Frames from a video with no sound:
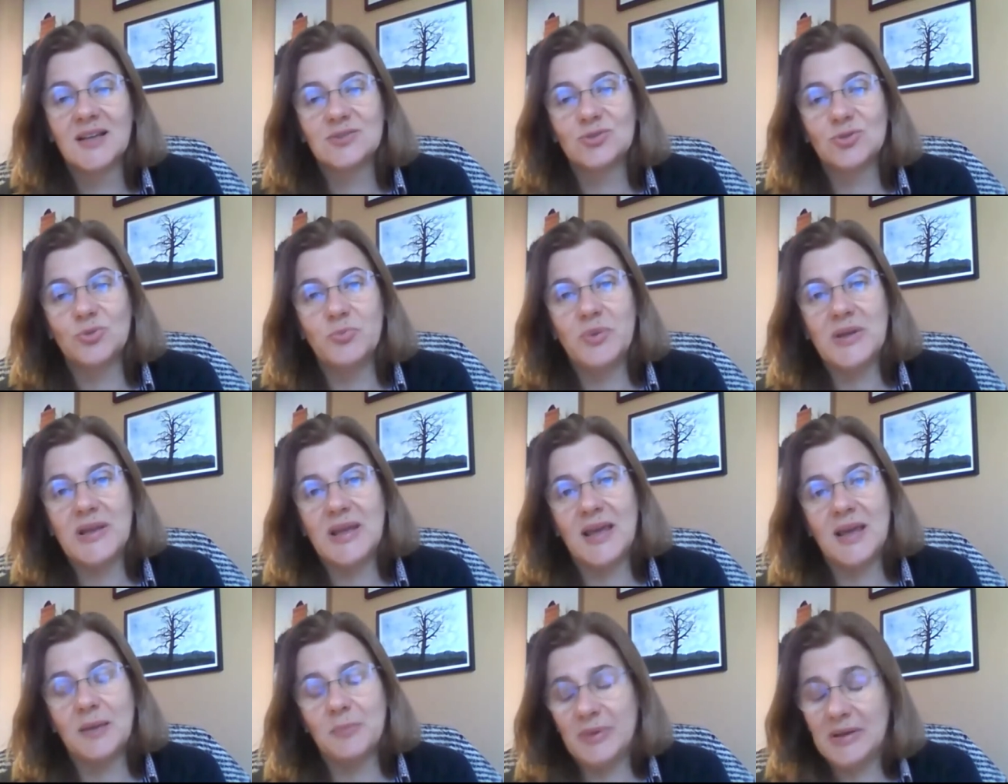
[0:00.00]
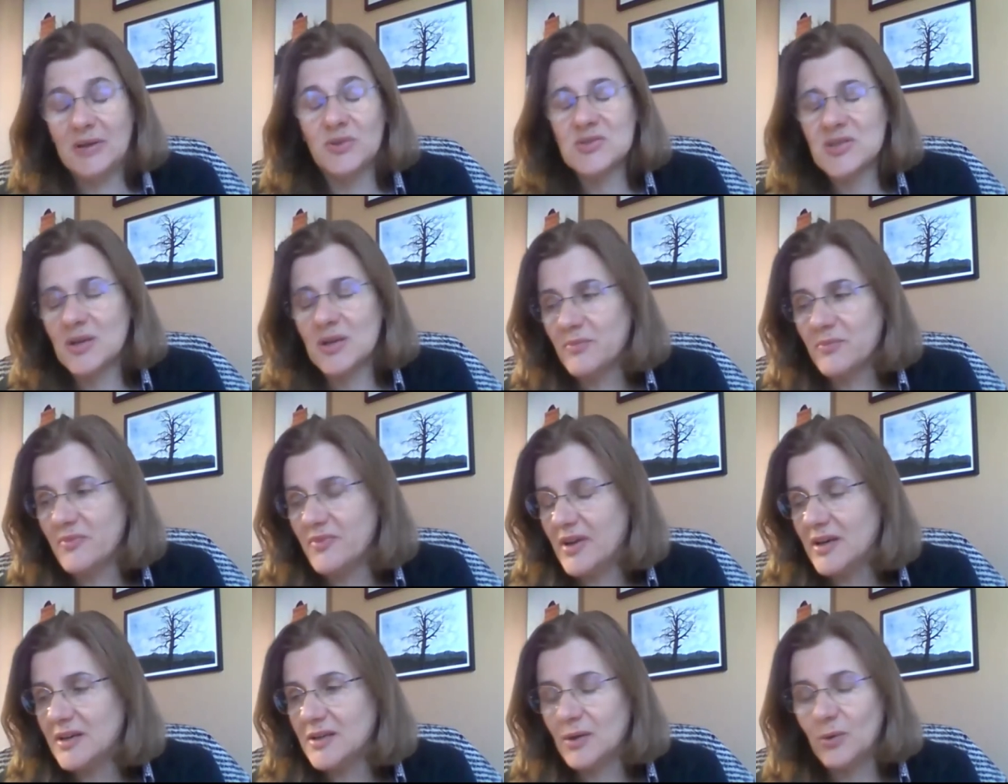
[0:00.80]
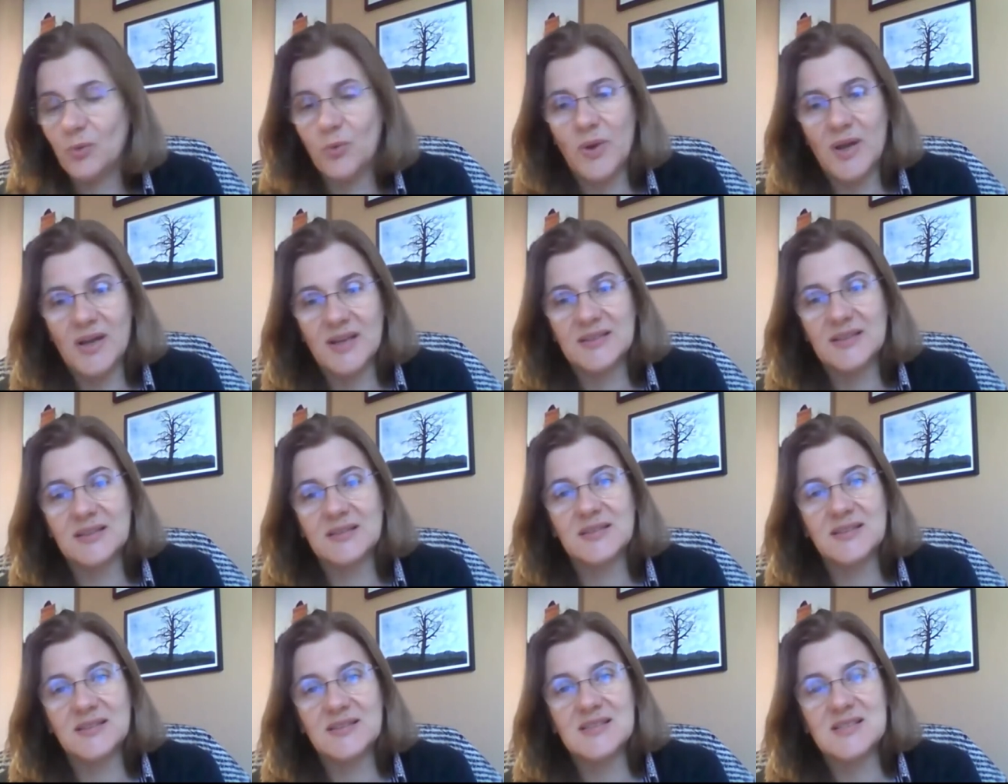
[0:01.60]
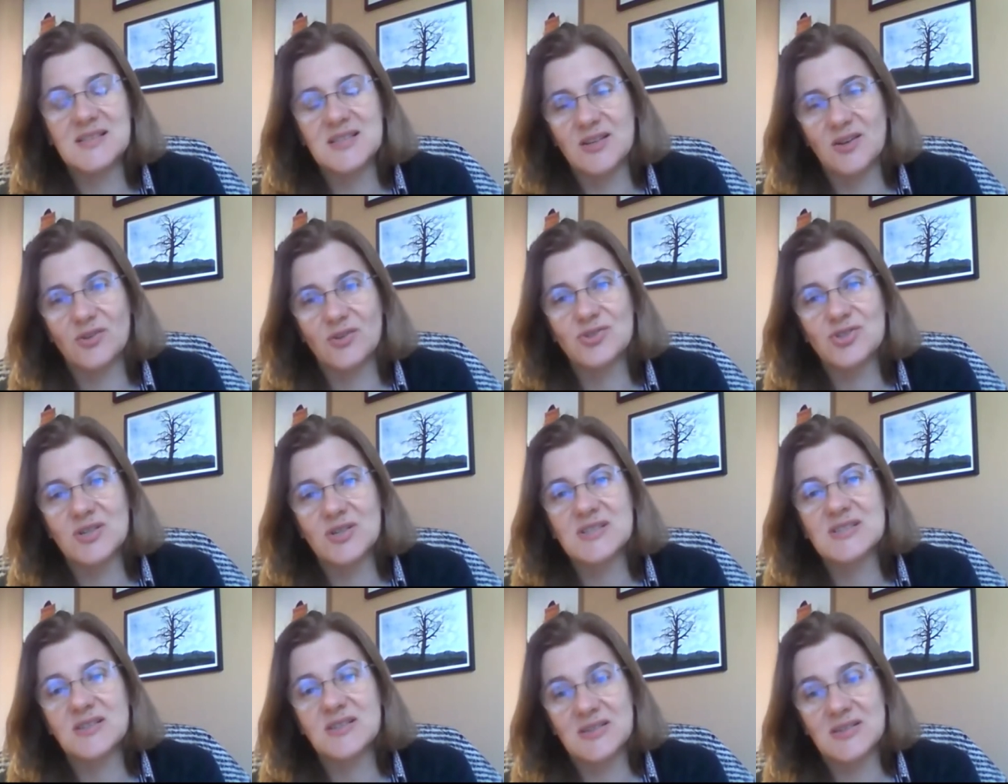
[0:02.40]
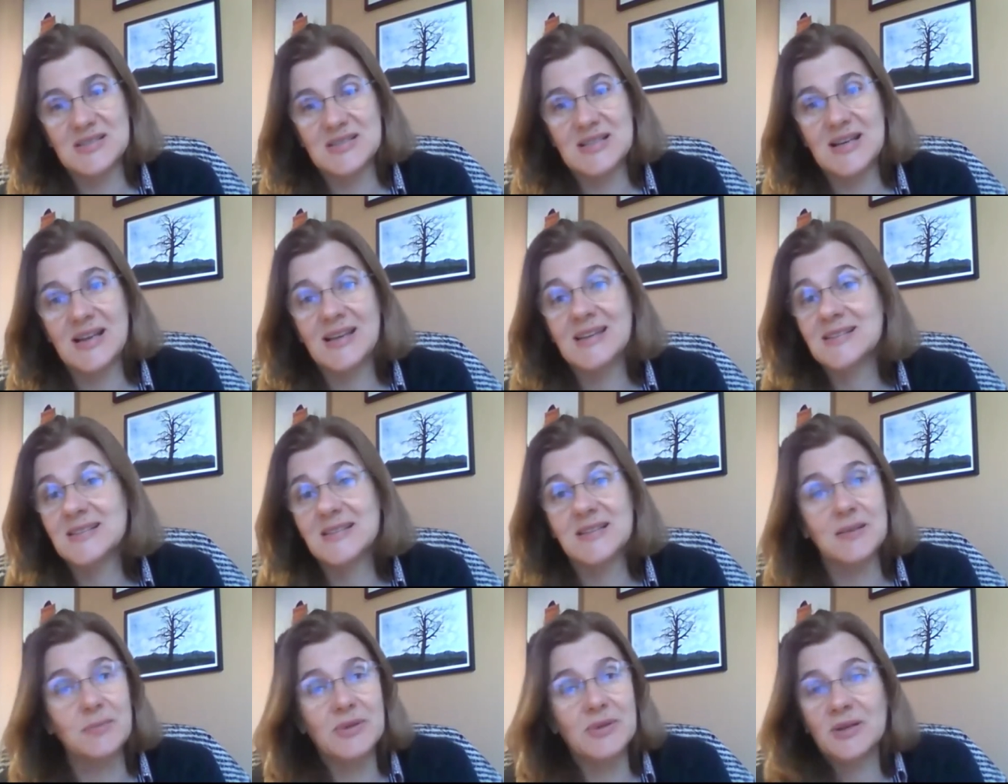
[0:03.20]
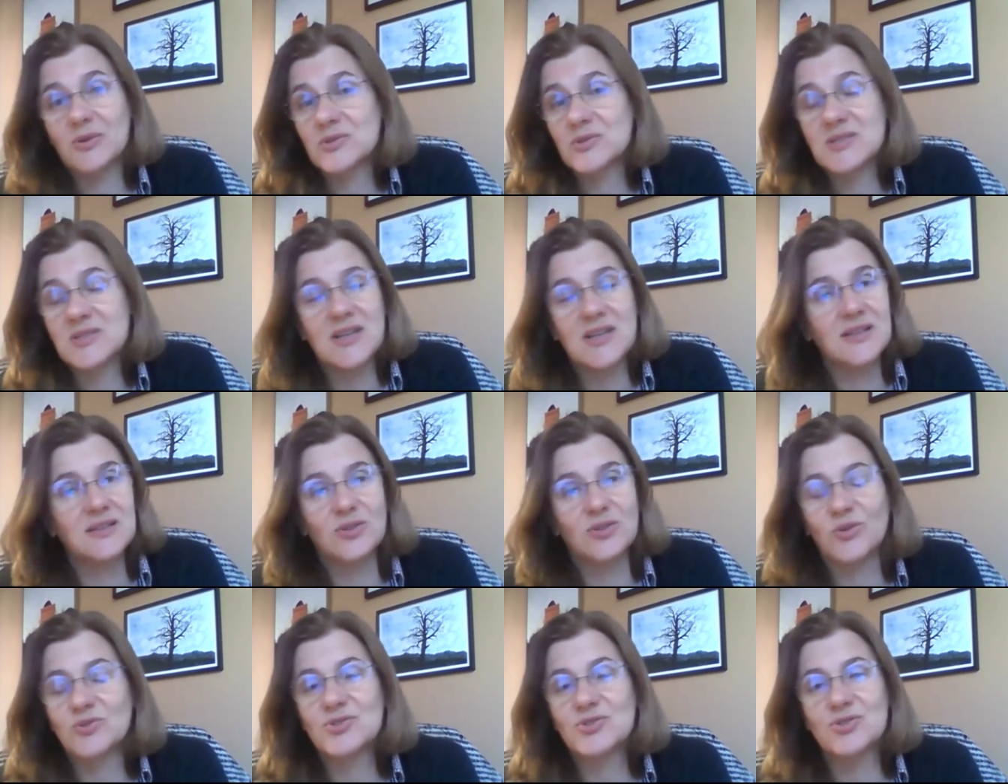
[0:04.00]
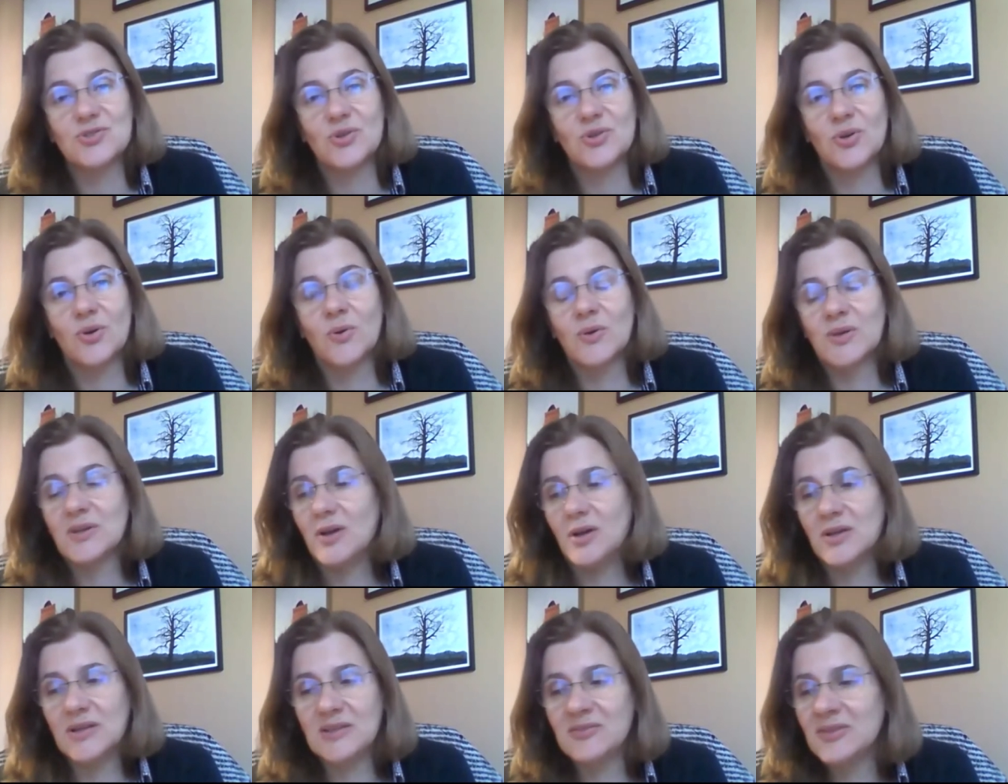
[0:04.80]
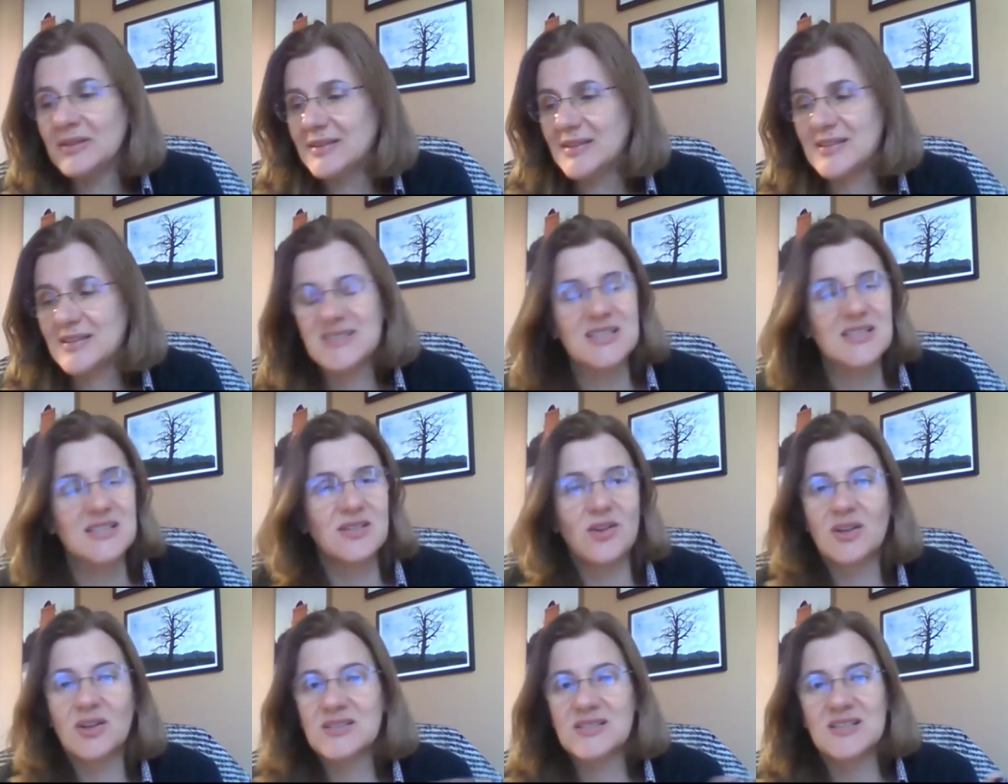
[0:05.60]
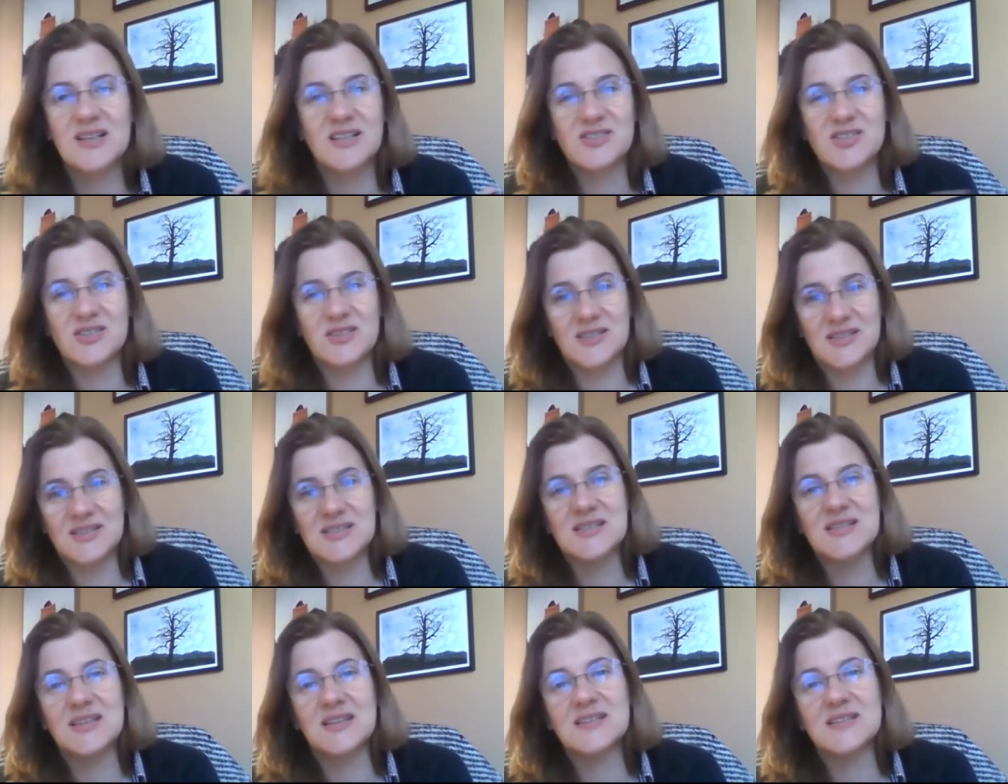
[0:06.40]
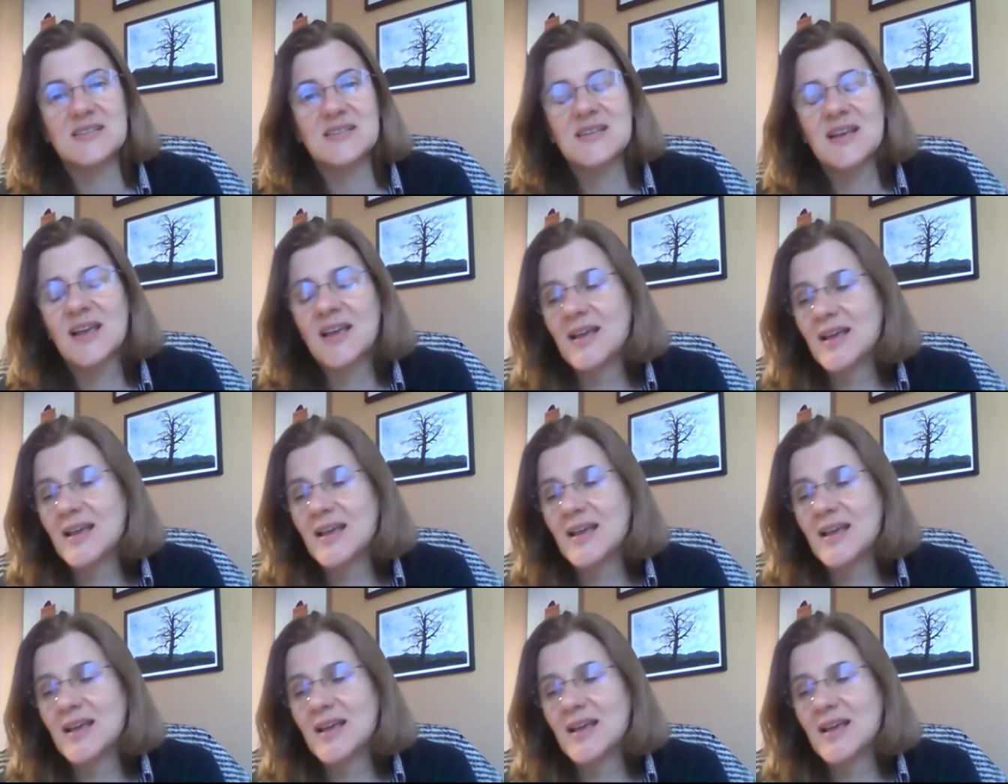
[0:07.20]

to be able, because I'm very aware that it's not just translating, because they don't know, even it's not such a distance,